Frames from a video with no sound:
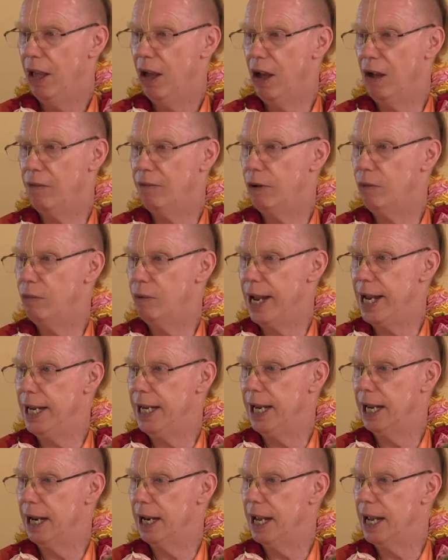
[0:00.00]
of a
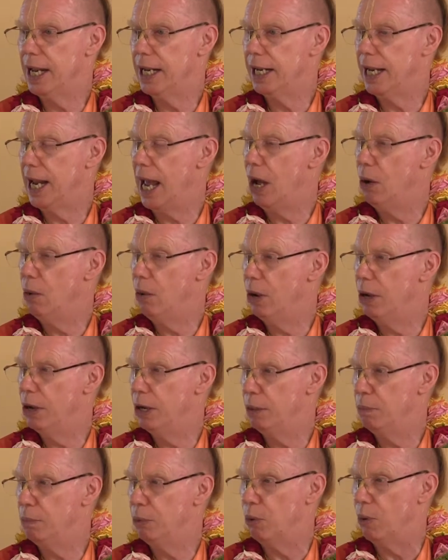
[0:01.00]
regular
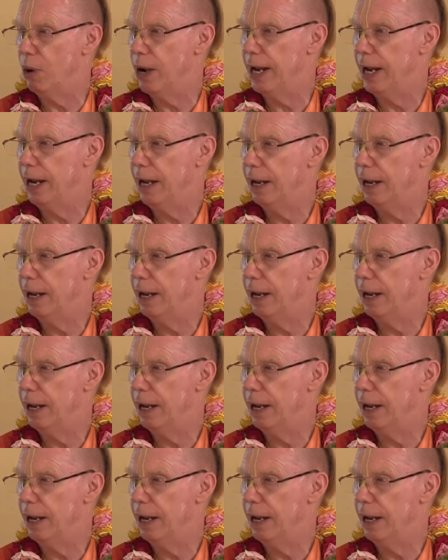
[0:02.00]
cowherd boy.